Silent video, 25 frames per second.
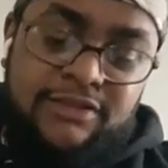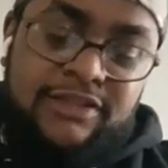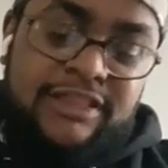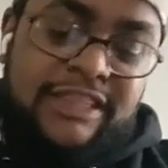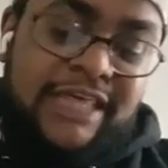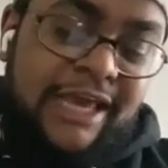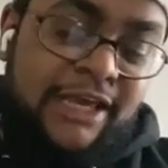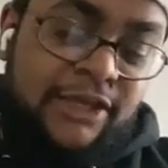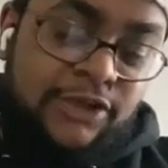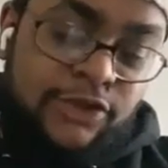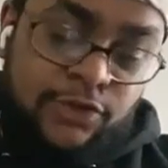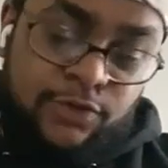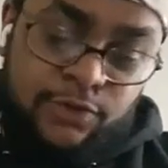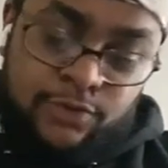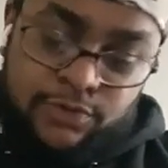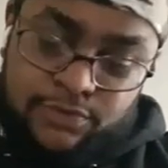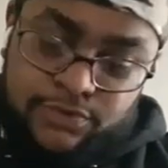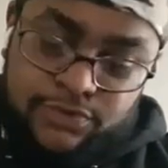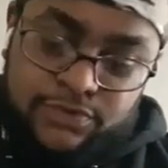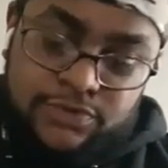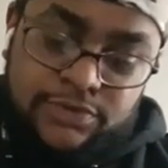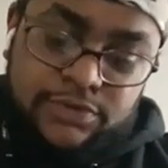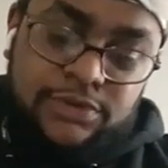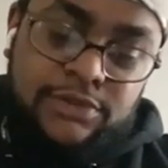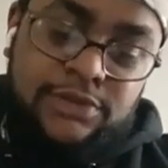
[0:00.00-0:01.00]
Thank you.
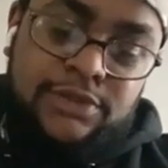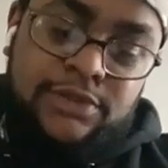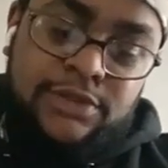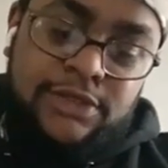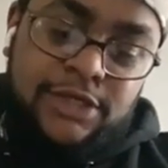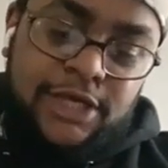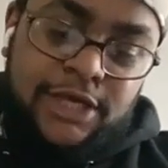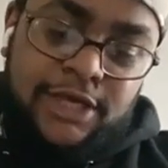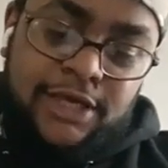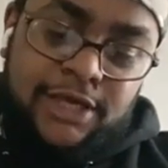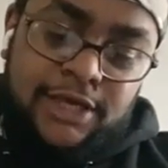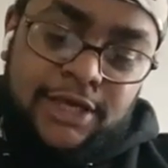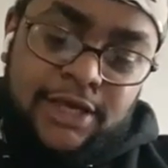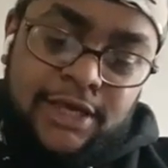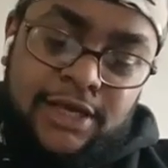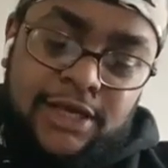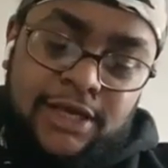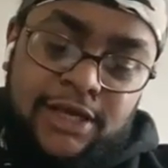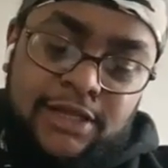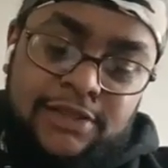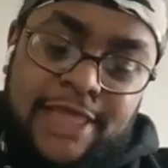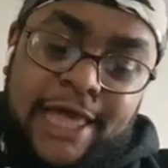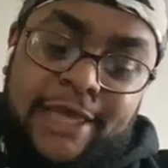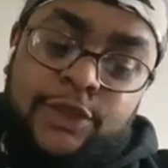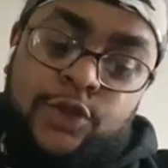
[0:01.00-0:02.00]

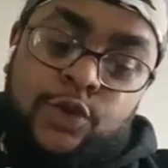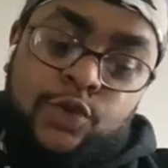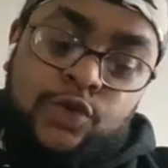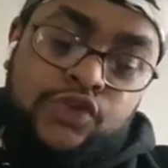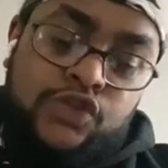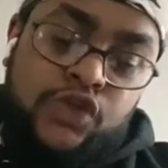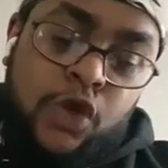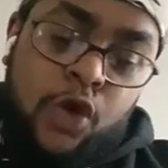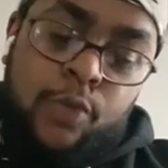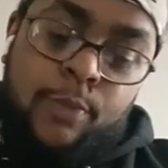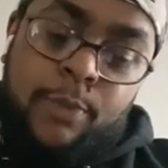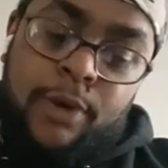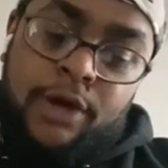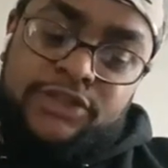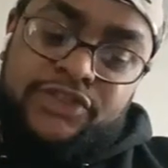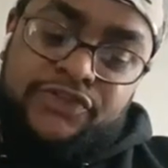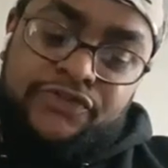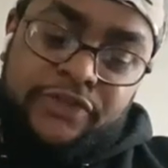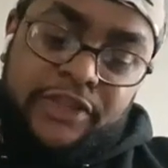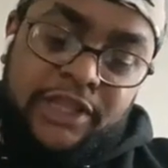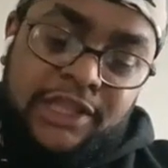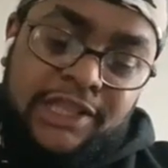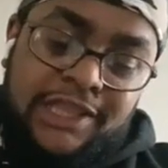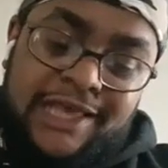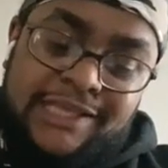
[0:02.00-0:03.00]
Thank you so much
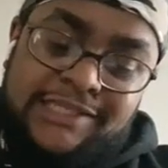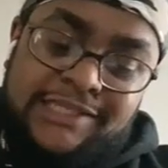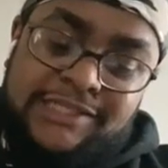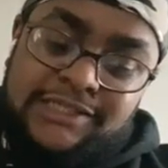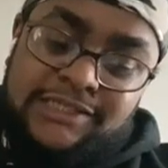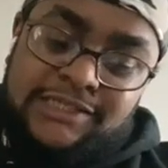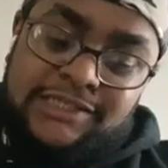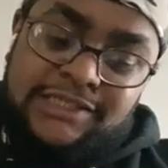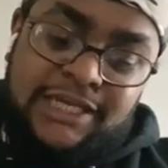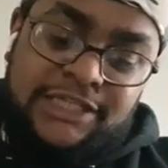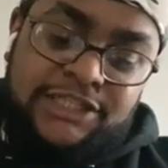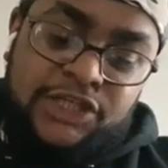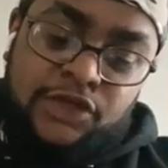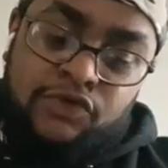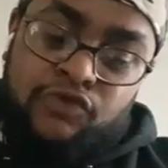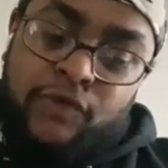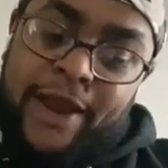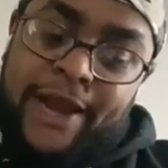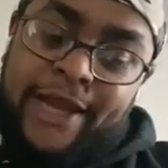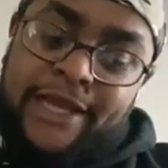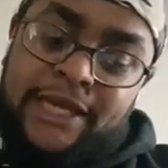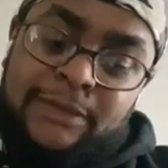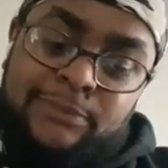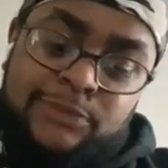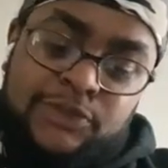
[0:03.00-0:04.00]
for the lessons that your
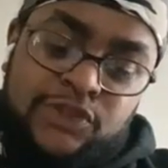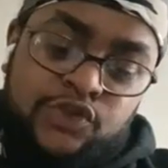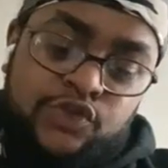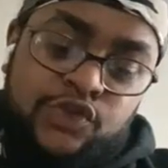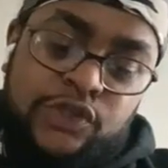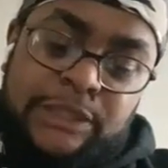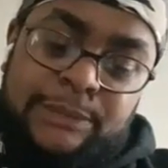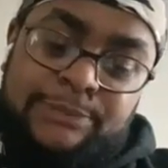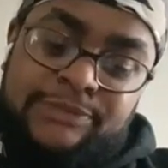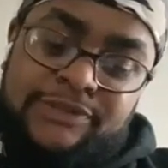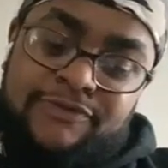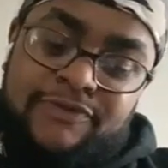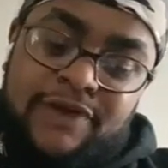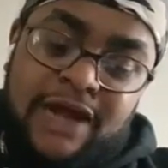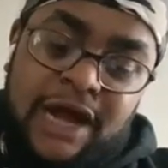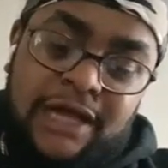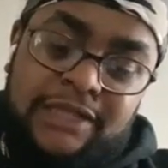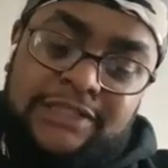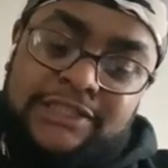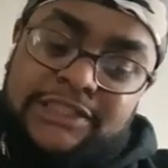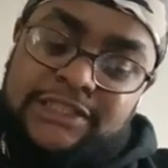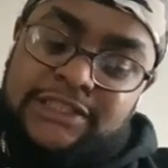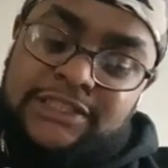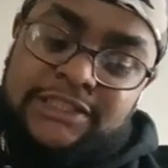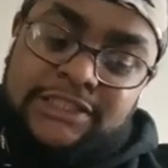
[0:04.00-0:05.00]
random streams of
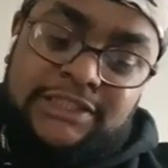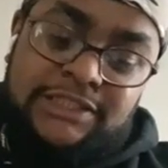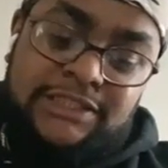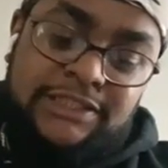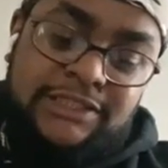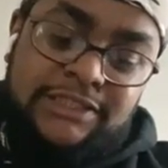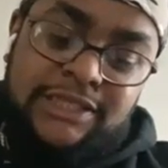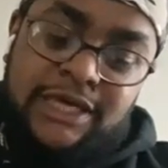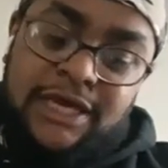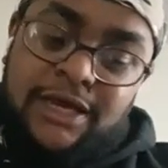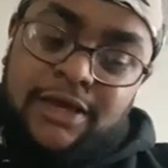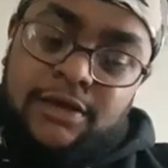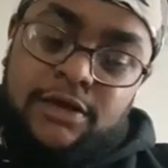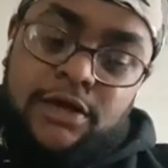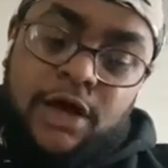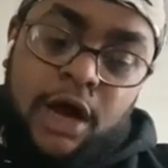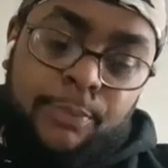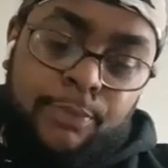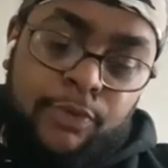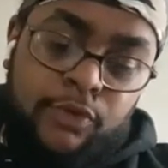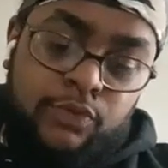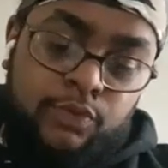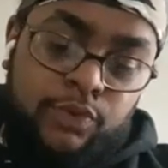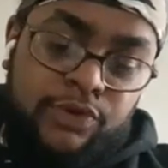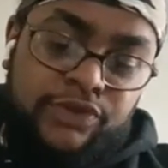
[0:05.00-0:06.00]
consciousness,
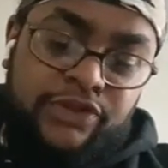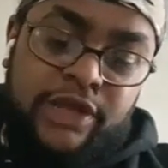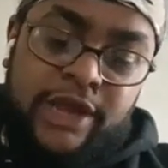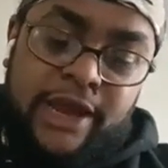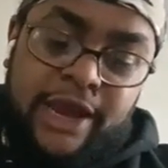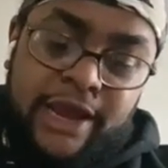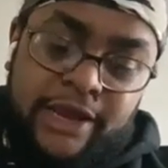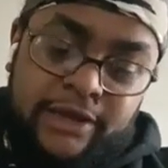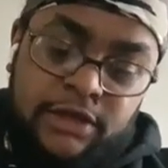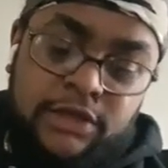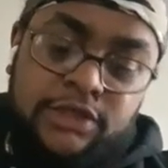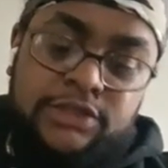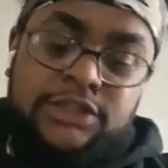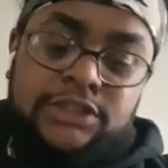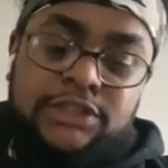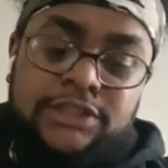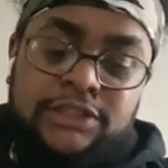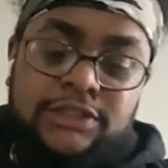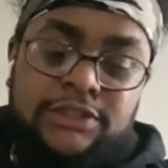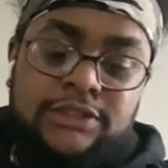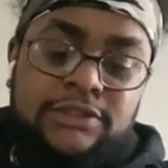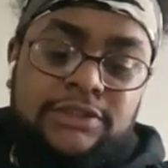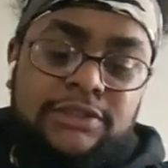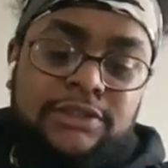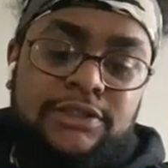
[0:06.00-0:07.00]
coupled with your
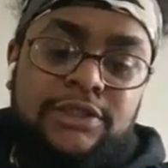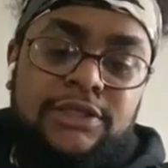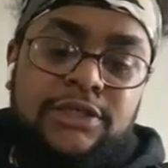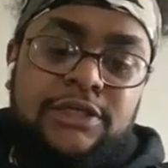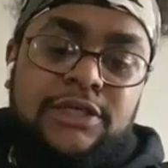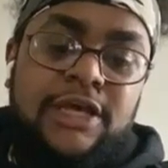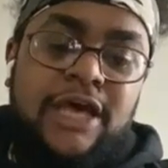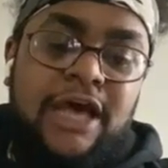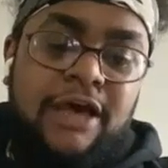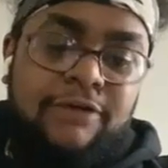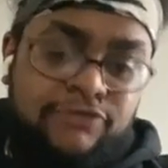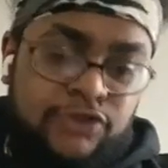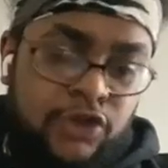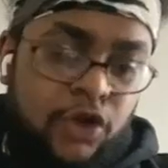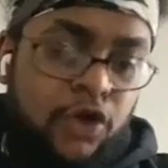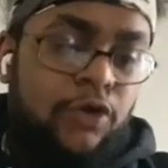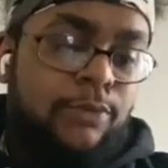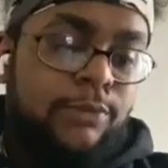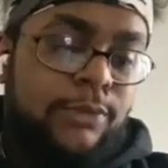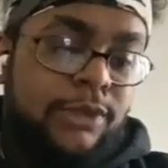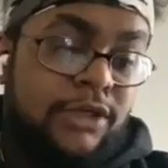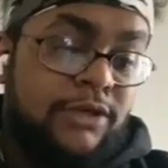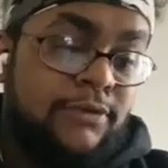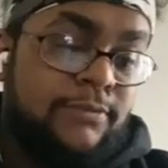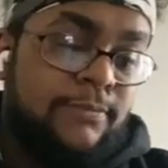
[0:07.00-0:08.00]
energy, have
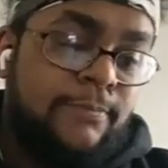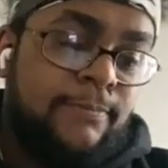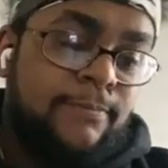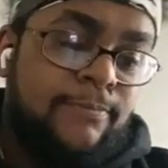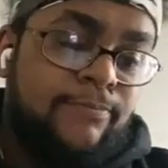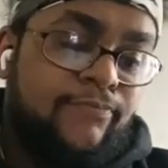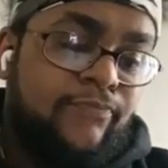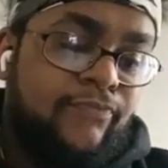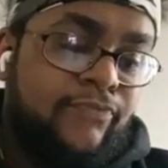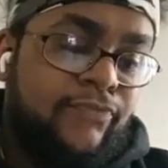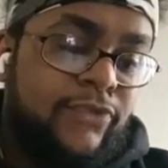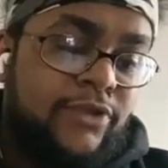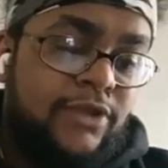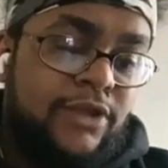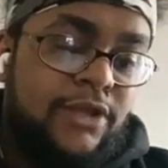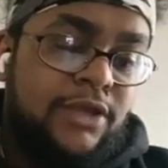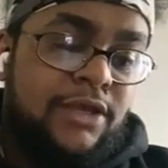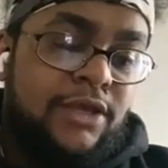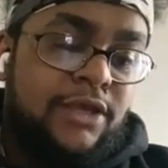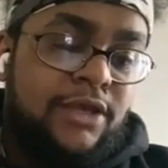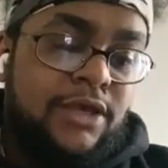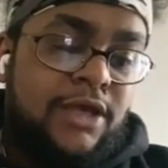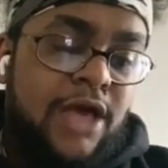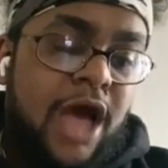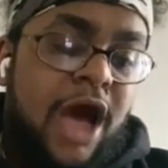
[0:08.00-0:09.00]
taught me.
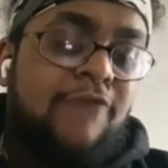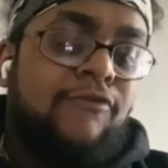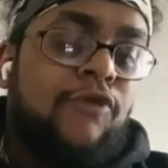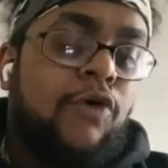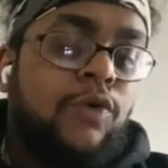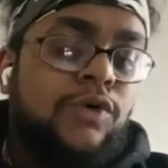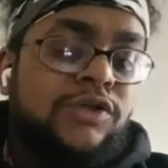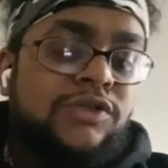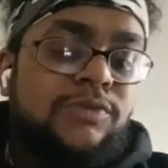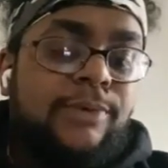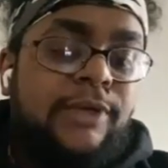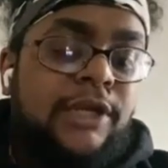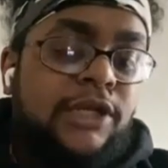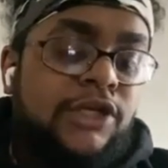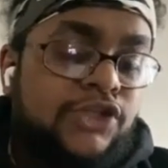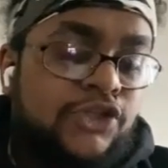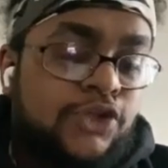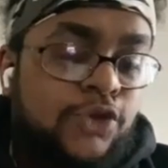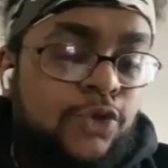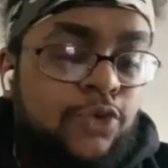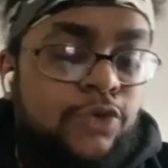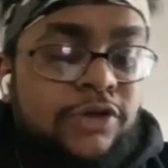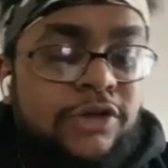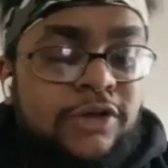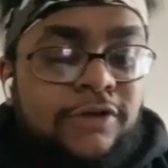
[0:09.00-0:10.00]
I've always been a
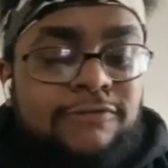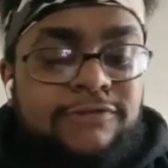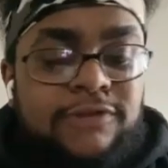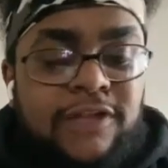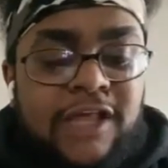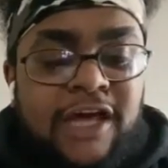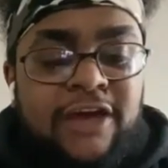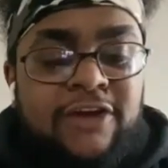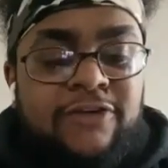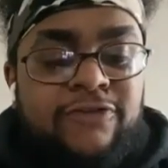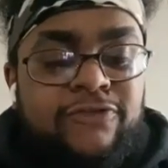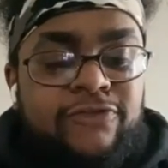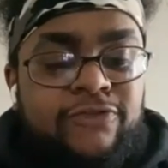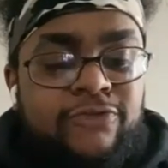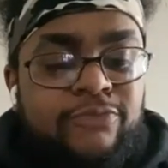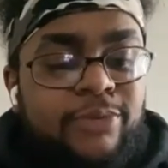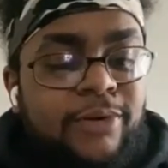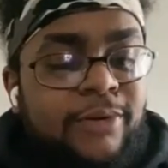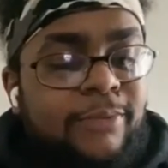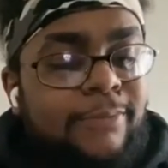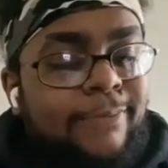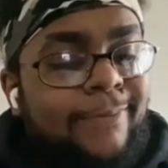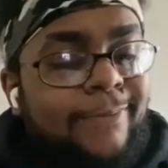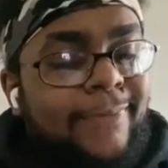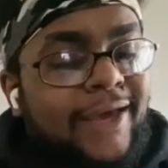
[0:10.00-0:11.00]
student of life,
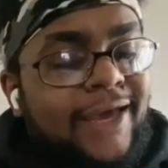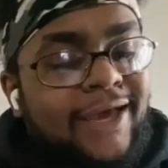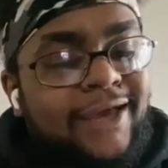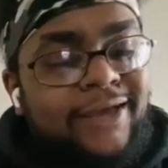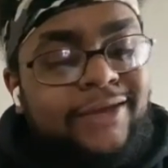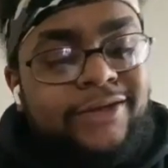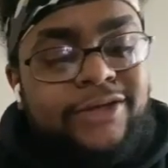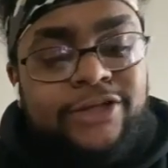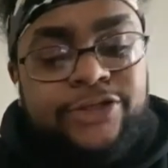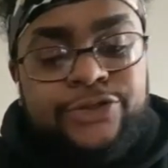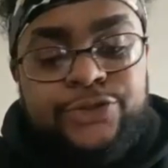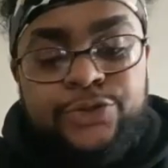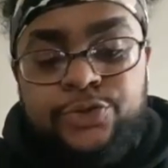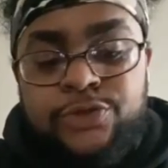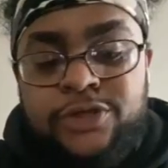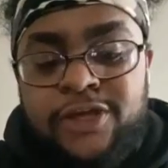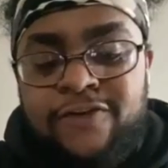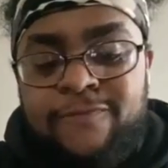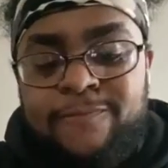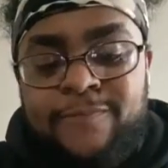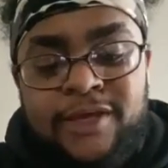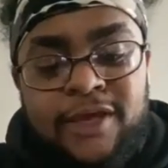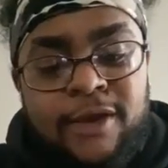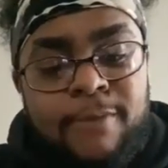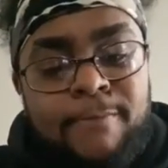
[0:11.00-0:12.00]
but man, did you
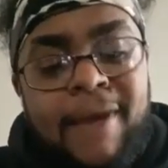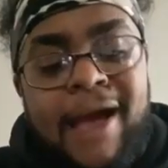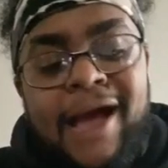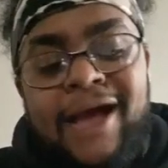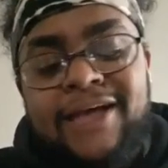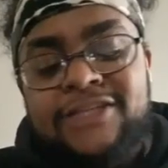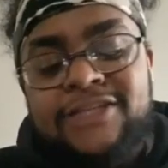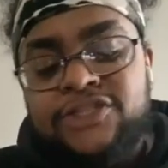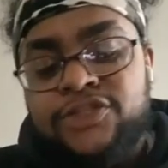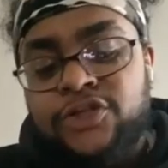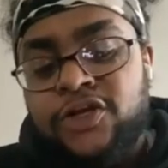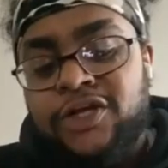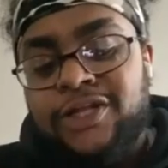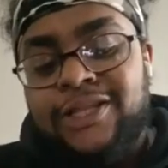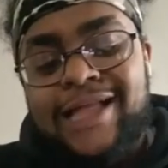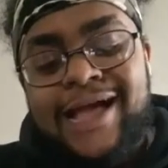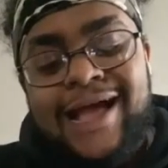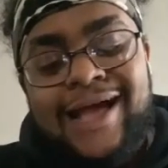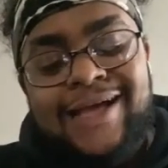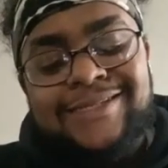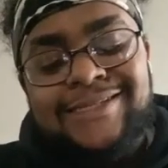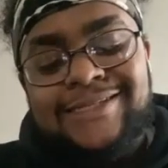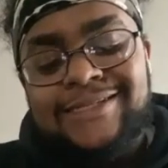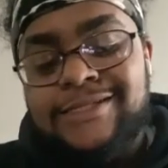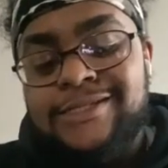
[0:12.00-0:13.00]
give me a master
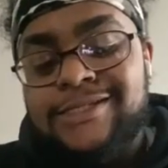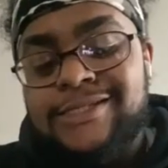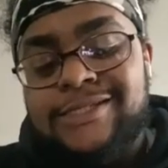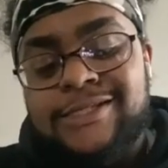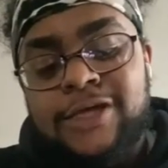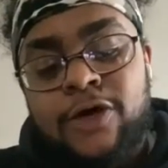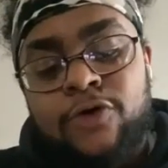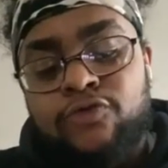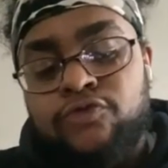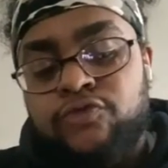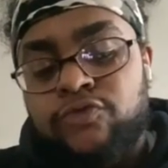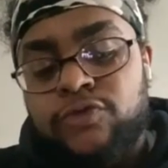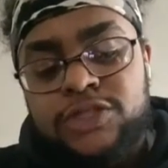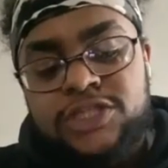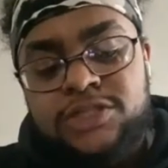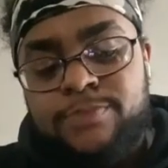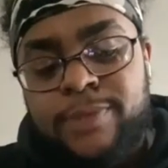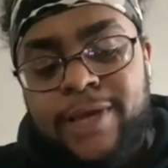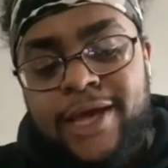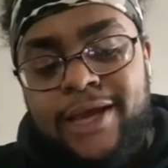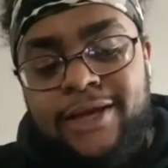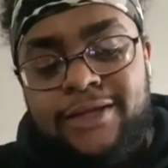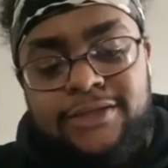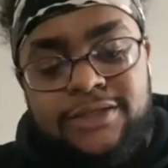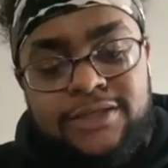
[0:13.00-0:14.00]
class in
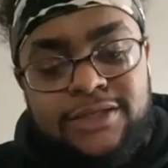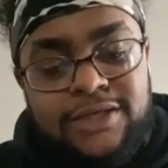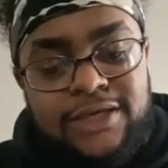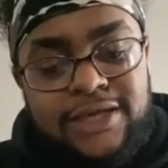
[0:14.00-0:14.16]
self-respect,